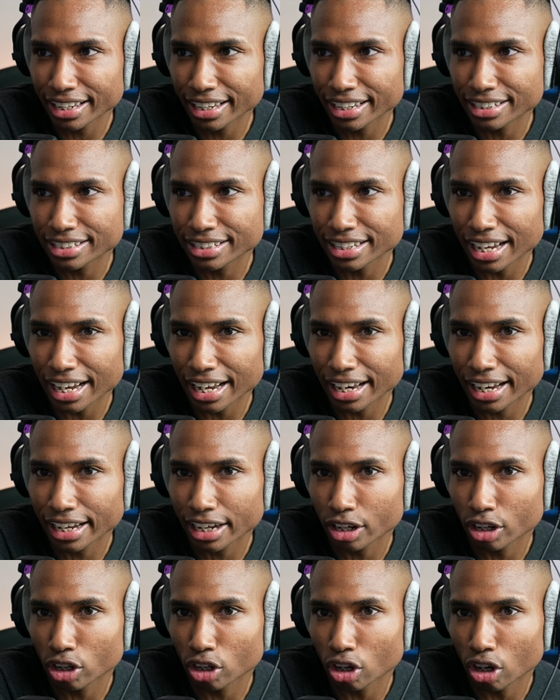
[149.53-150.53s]
It's not like
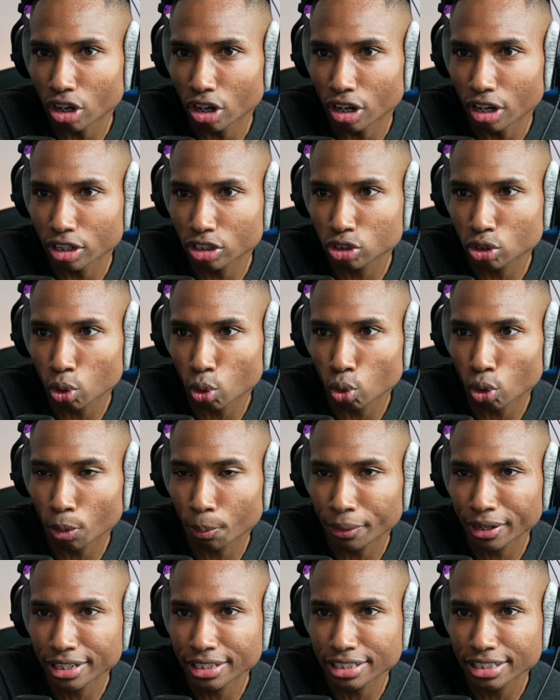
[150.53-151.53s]
a total
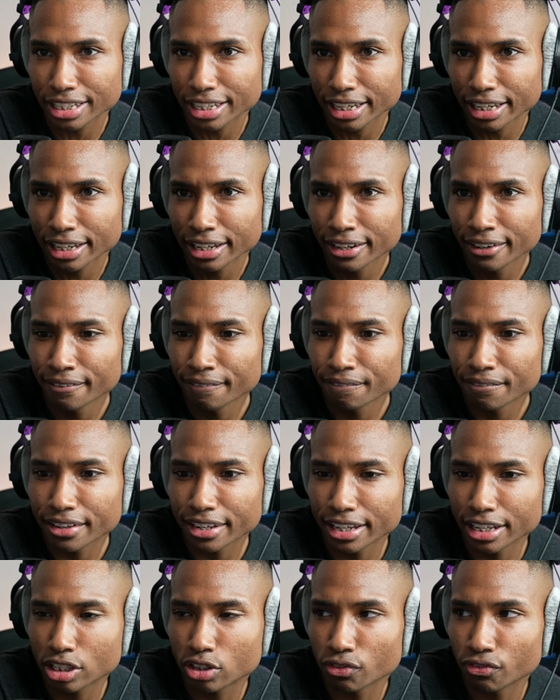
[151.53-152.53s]
PC.
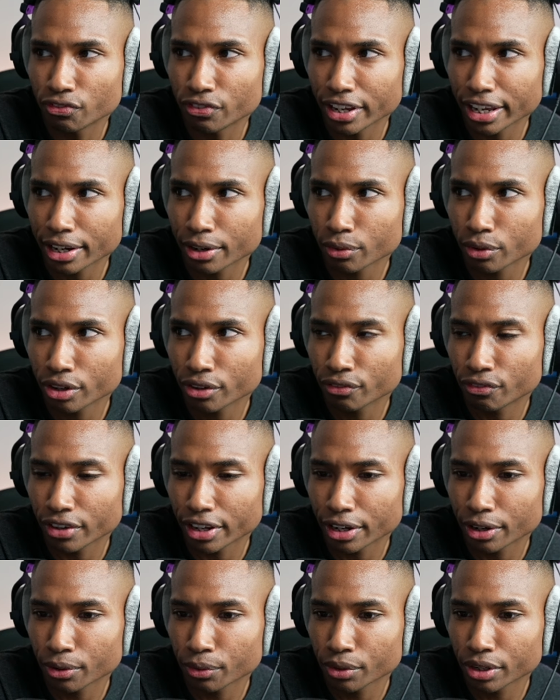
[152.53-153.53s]
It's very,
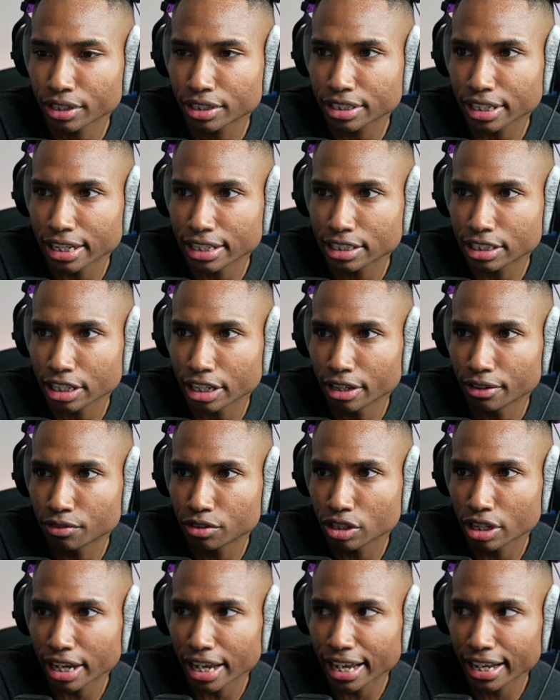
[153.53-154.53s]
very sensitive
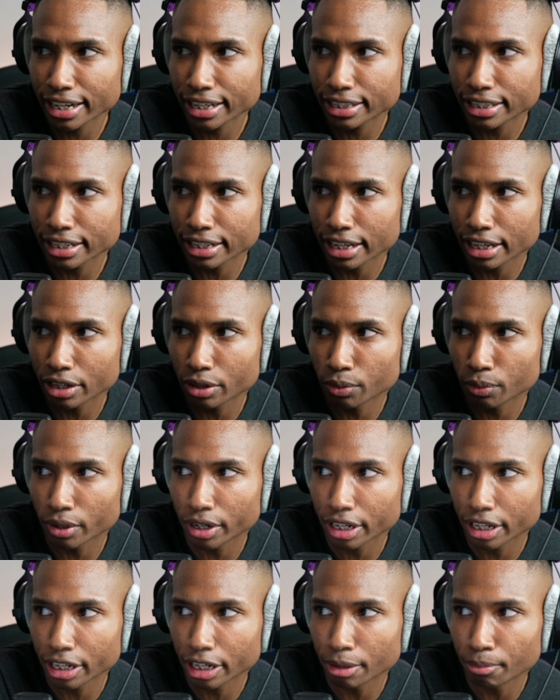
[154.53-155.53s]
to anything that you're
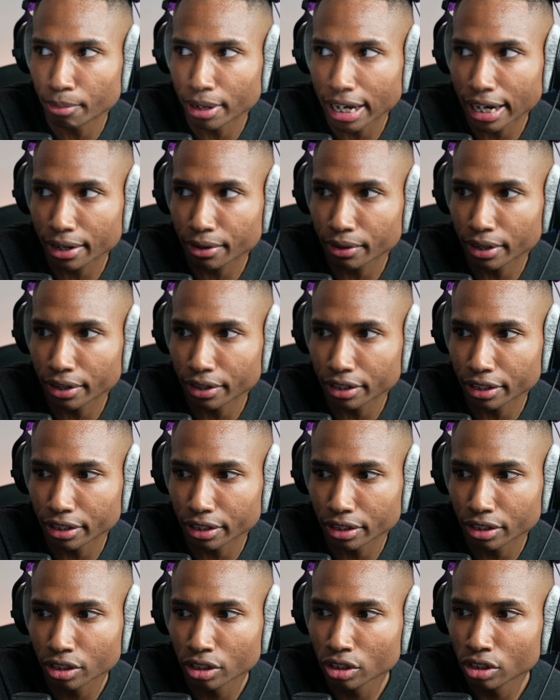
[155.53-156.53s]
running in the background
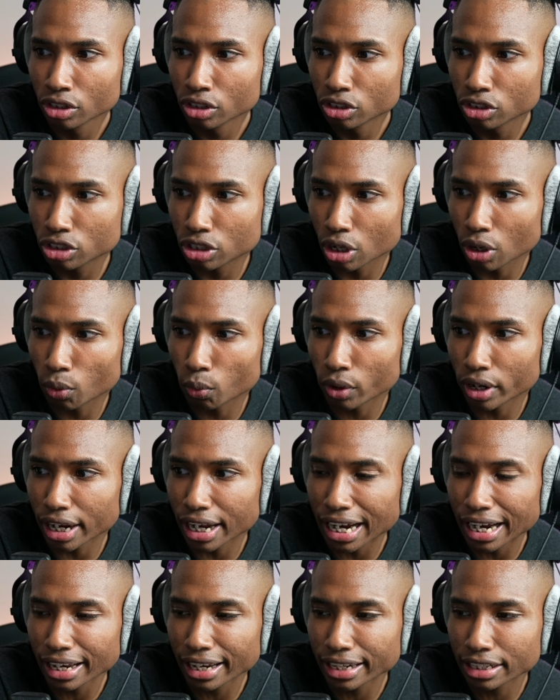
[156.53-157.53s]
here. So what
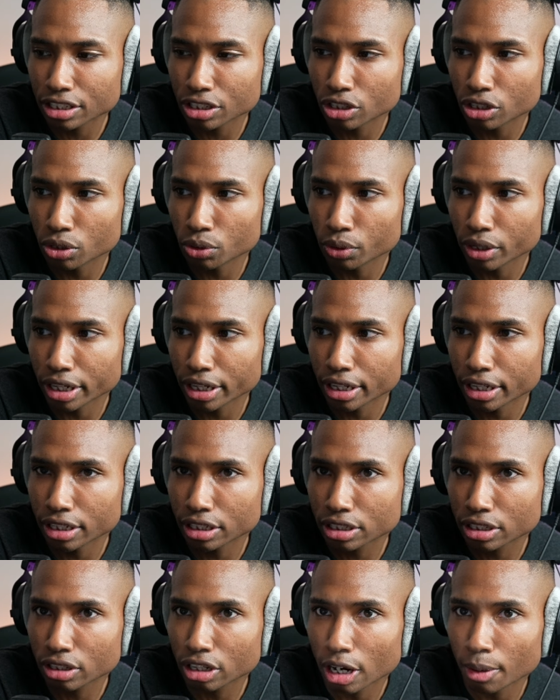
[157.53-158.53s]
I like to do is
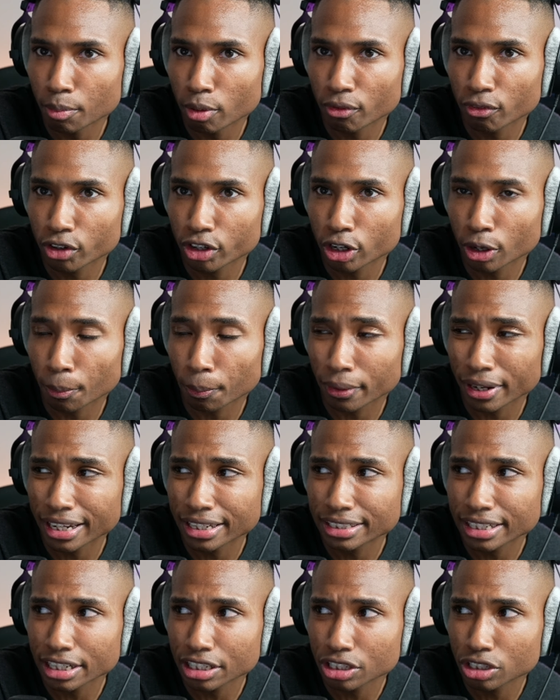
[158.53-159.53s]
come over here to
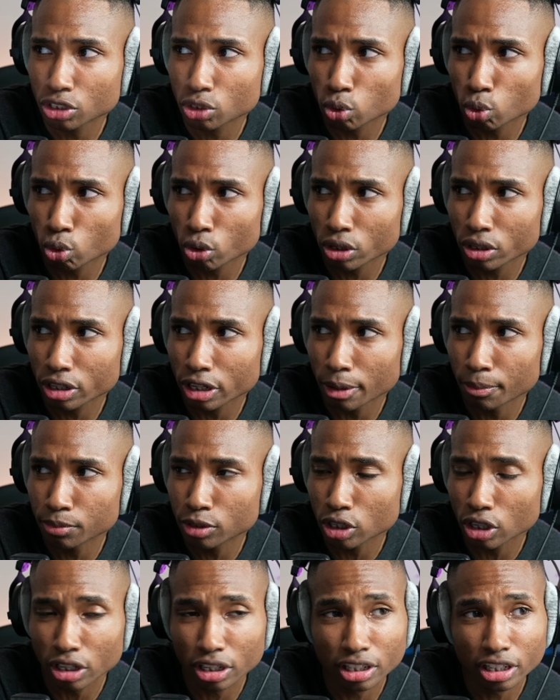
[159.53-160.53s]
PlayStation Store, come to
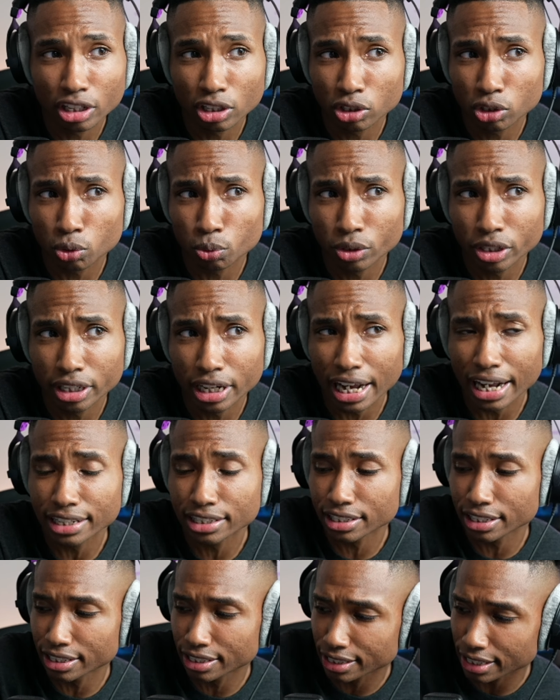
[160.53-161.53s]
the little three dots
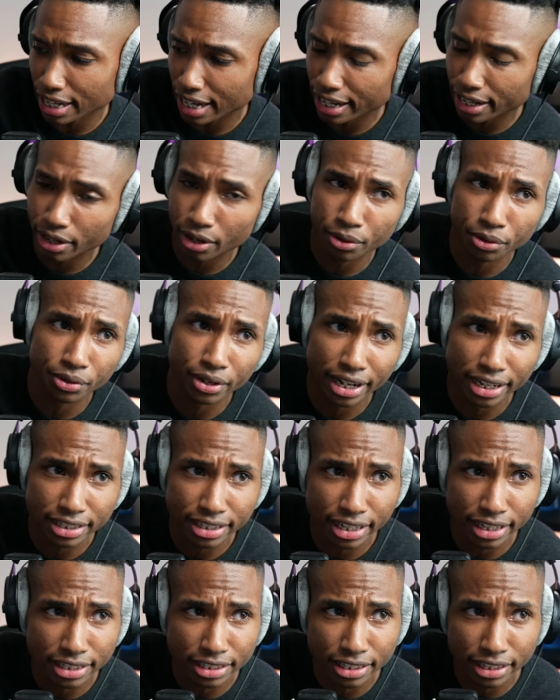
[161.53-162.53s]
to the side. Oh, you guys
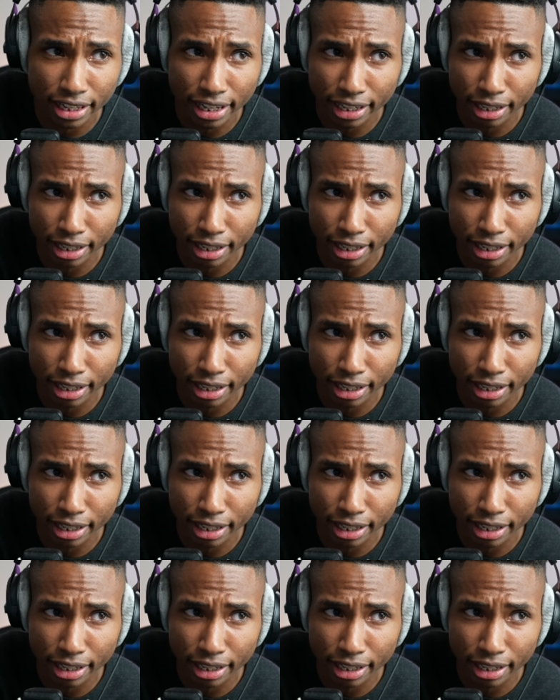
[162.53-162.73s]
can't see that.